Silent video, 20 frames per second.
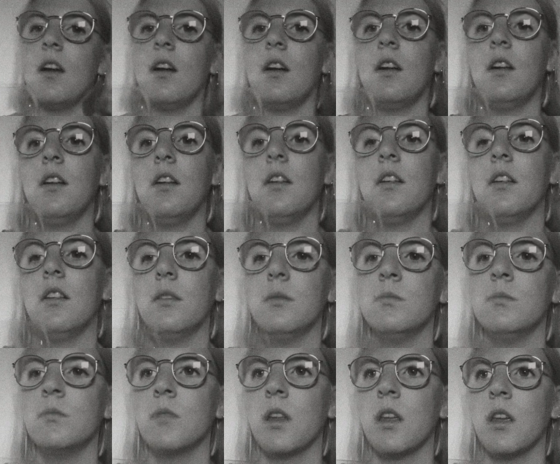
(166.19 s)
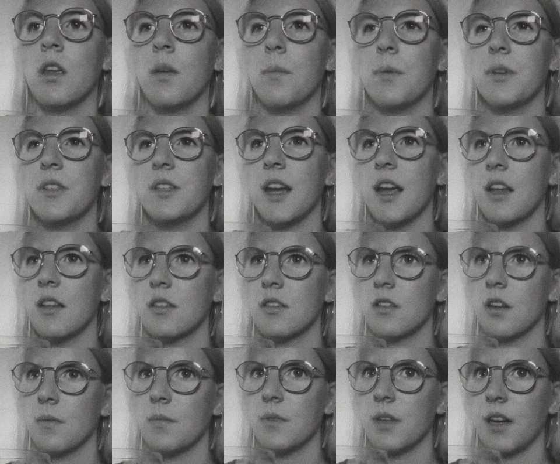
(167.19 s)
Um, but yeah,
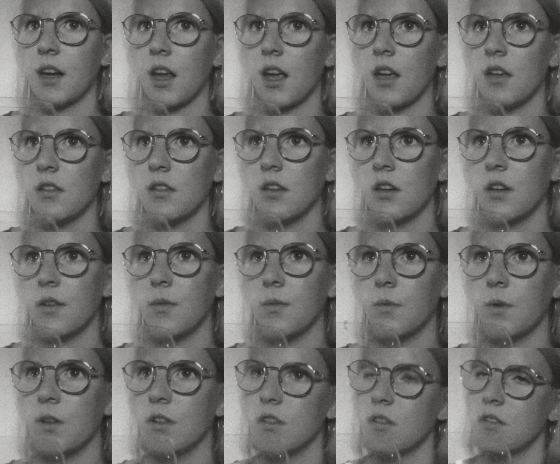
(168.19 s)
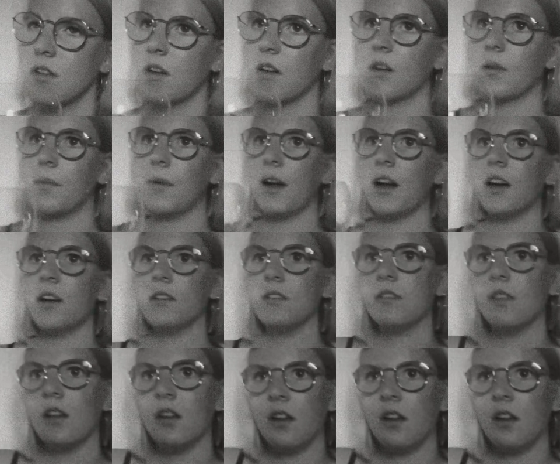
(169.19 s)
something else I want to talk about.